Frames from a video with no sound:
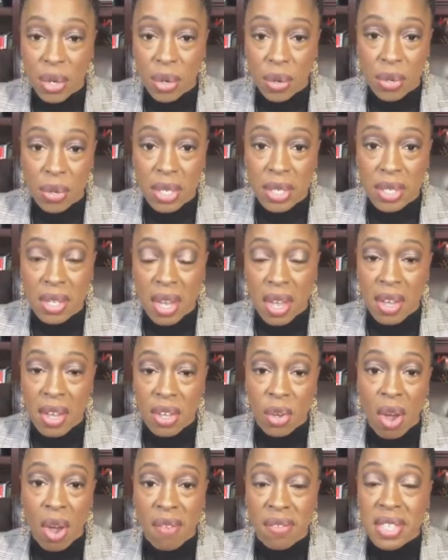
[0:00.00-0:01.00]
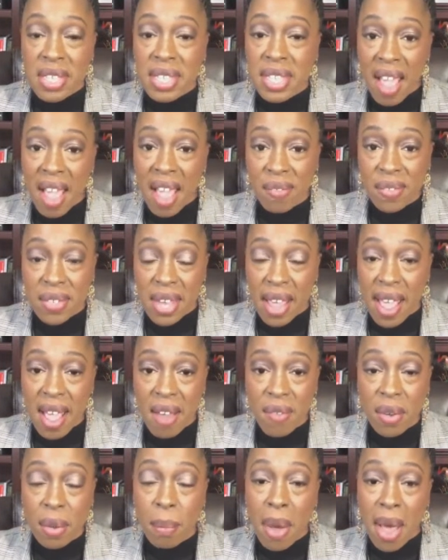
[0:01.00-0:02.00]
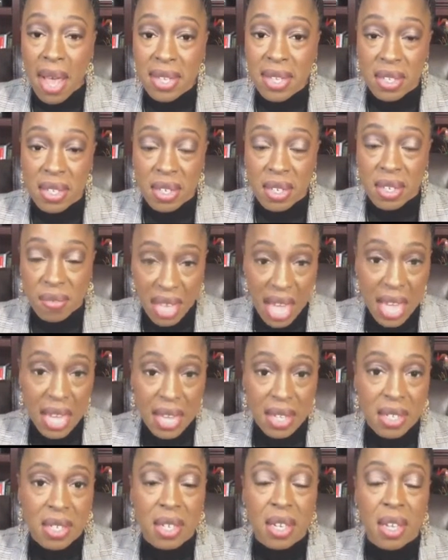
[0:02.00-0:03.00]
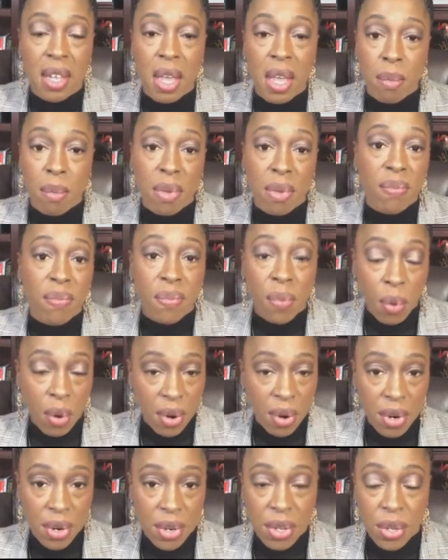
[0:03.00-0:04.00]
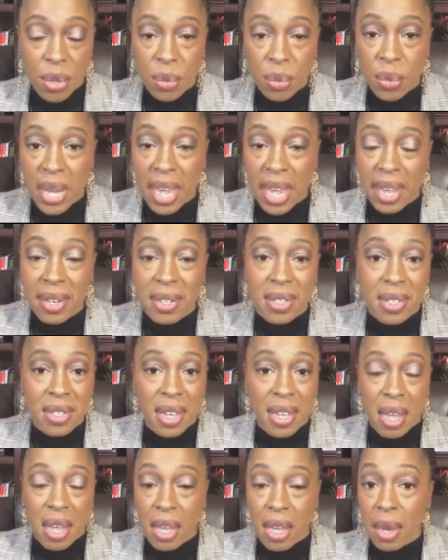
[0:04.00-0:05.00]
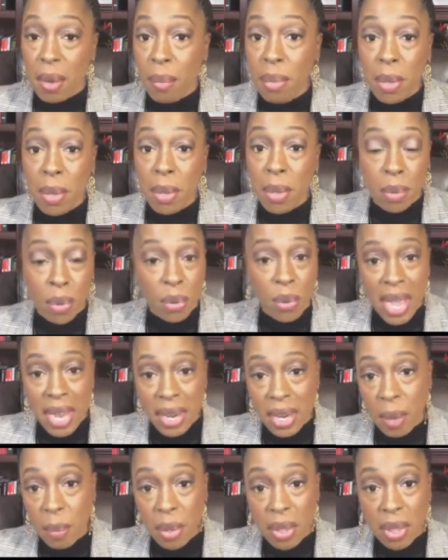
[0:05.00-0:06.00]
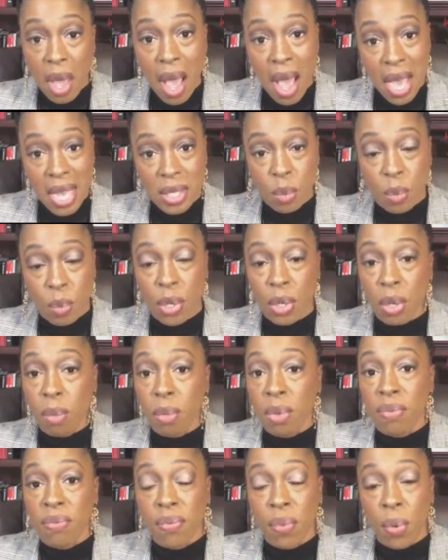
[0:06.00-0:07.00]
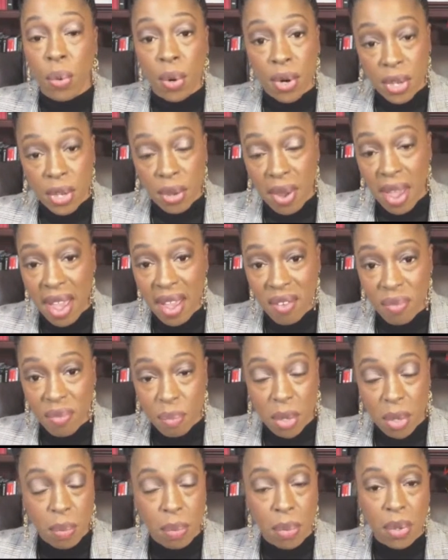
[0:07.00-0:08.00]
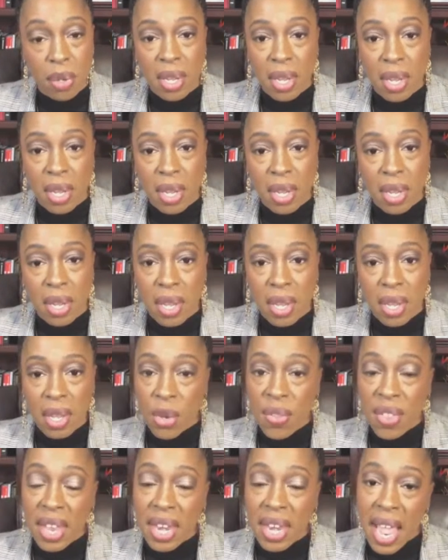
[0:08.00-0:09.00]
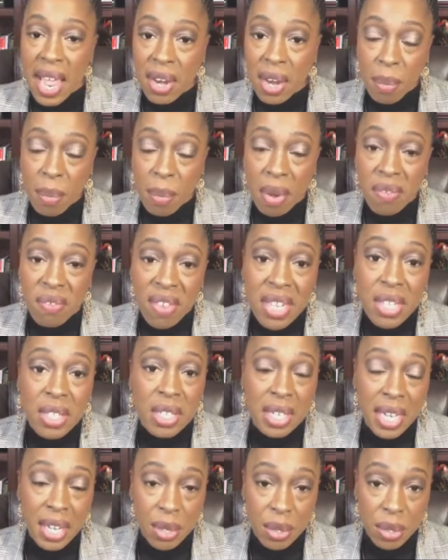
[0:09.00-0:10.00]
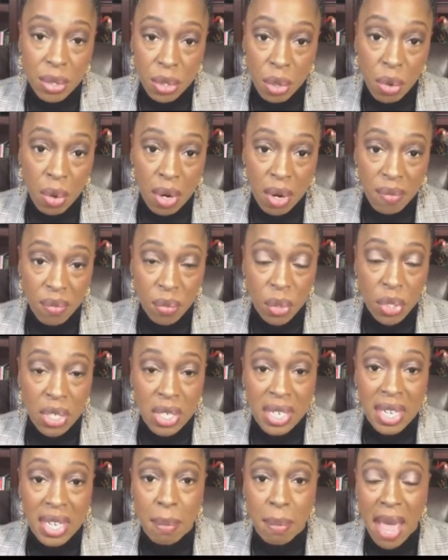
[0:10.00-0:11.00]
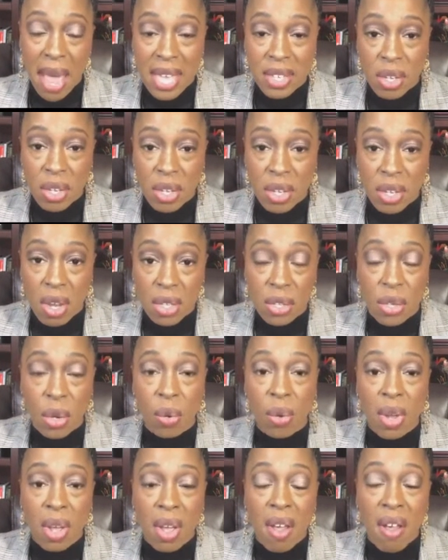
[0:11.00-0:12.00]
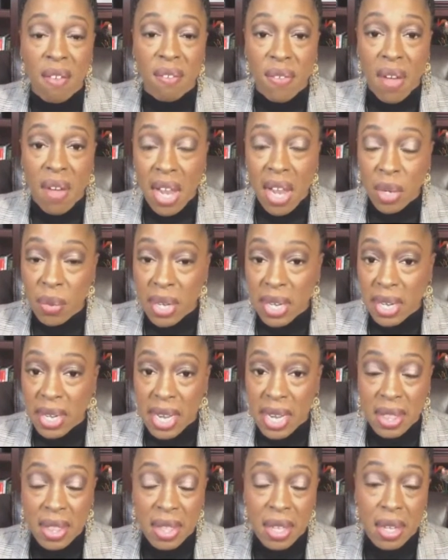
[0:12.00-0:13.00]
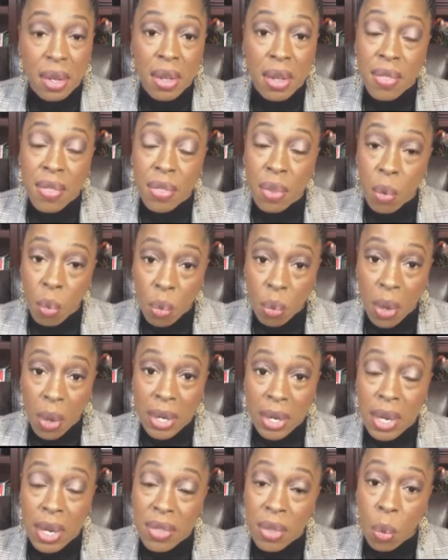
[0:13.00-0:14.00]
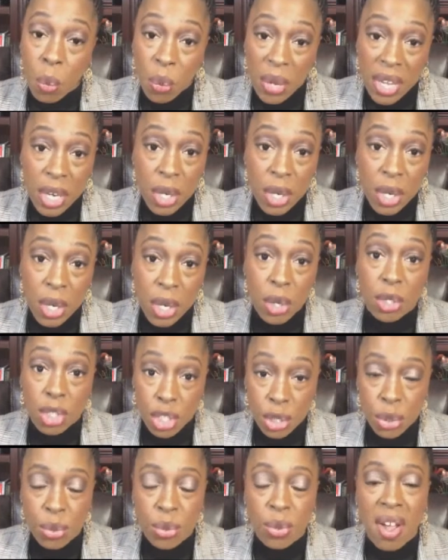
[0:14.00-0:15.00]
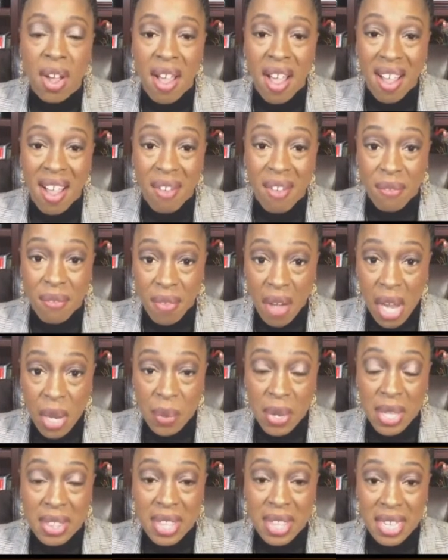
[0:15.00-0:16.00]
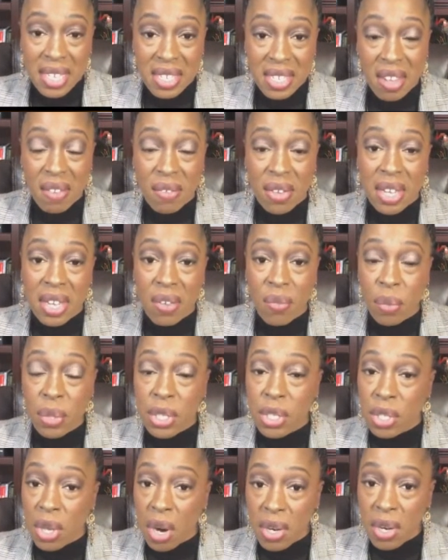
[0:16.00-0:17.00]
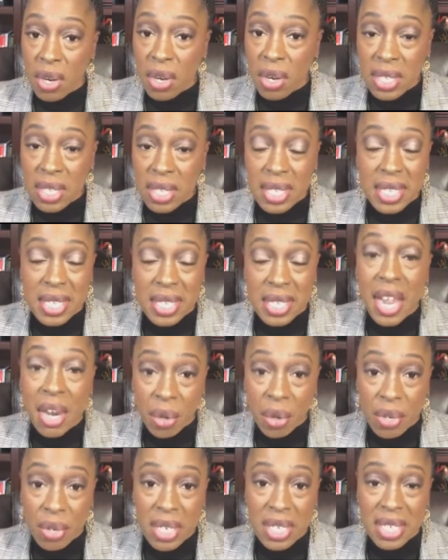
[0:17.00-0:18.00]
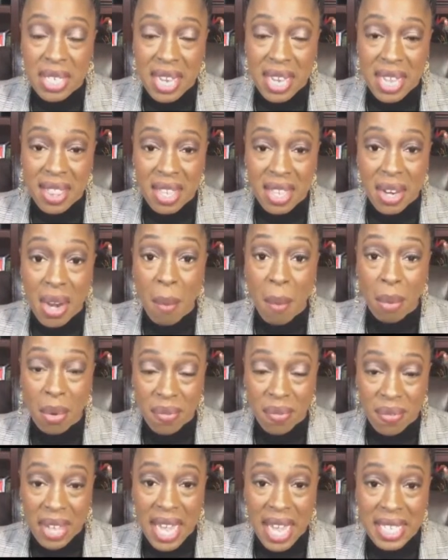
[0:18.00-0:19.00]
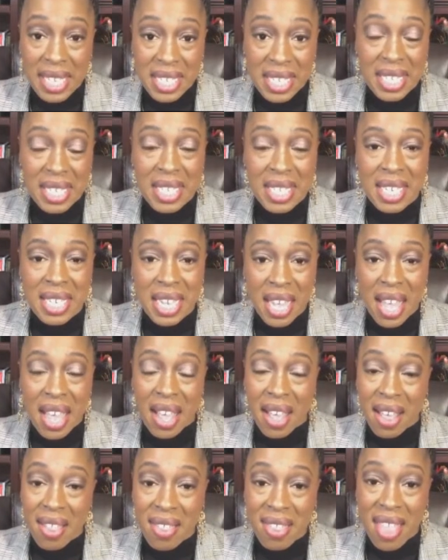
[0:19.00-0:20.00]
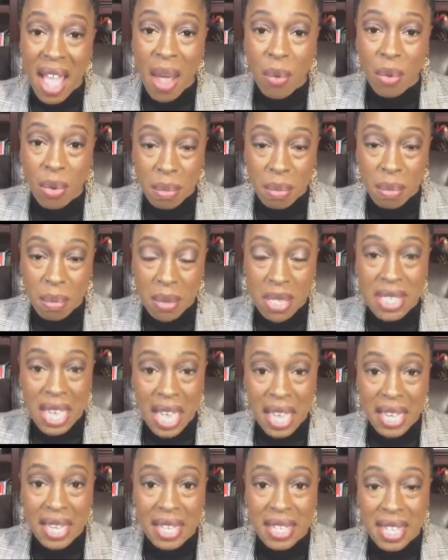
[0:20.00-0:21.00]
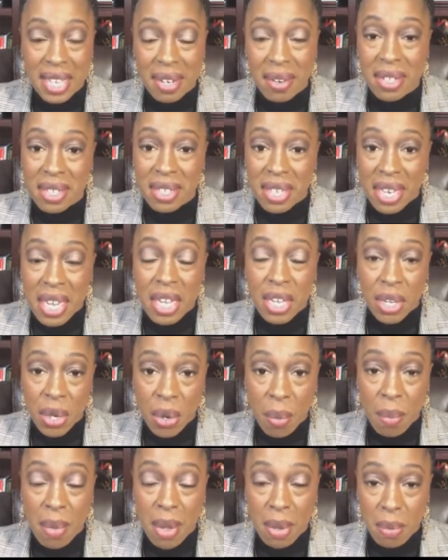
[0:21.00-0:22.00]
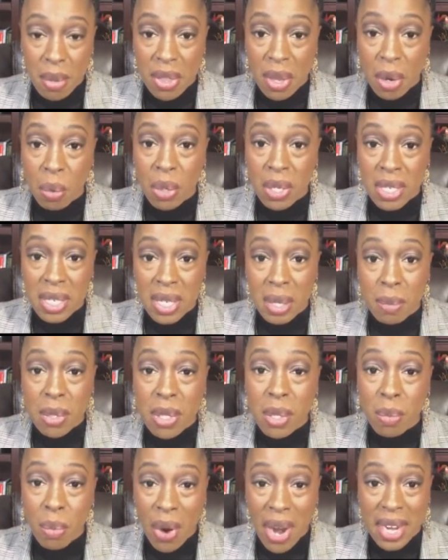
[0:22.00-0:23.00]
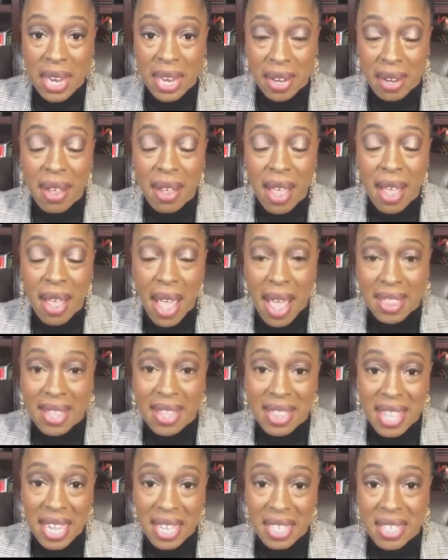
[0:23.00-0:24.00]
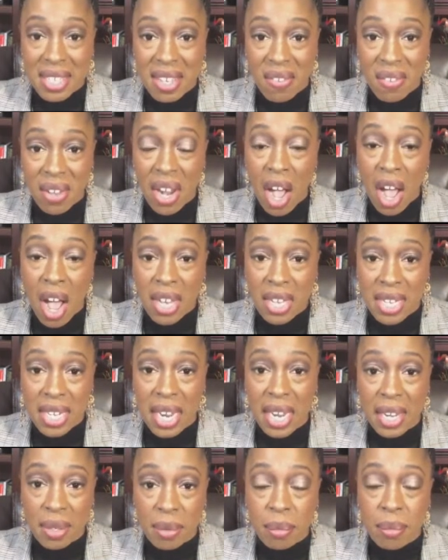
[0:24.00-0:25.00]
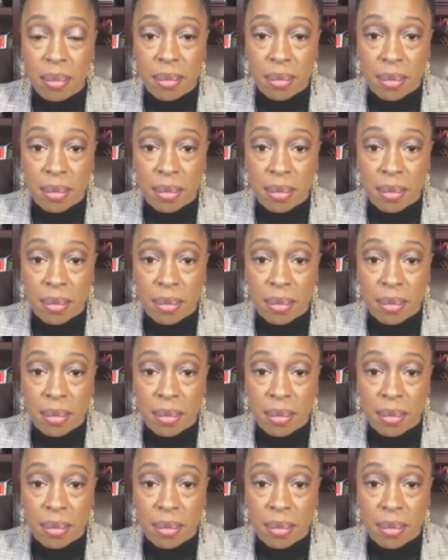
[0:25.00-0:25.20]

increase. You obviously have to have a positive case before you get people who end up in the hospital, before you have people, that end up on ventilators or unfortunately pass on. So following in the week or two following Thanksgiving, if we start to see an increase in the number of cases, that will be a sign that maybe there was some spreading at the Thanksgiving holiday.